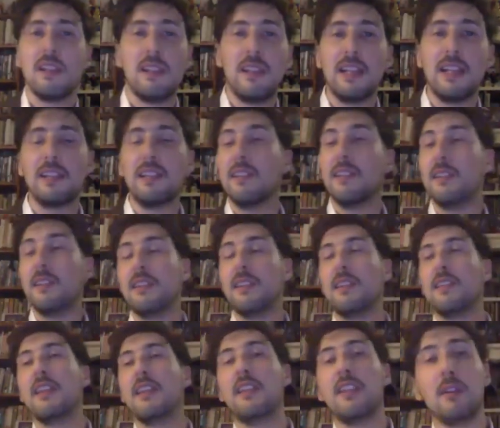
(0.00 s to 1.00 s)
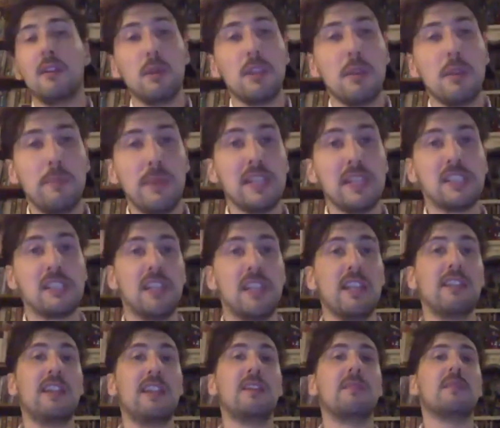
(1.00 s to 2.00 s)
like the, the, the thing with the pigs they,
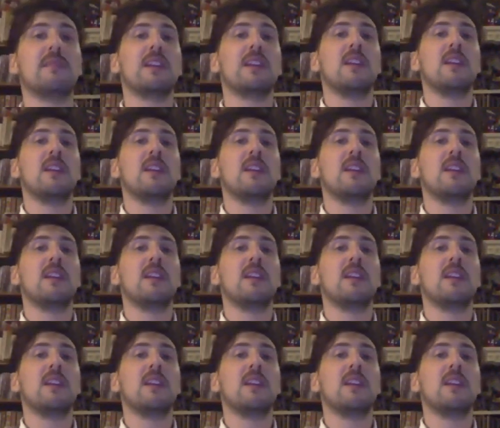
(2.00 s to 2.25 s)
they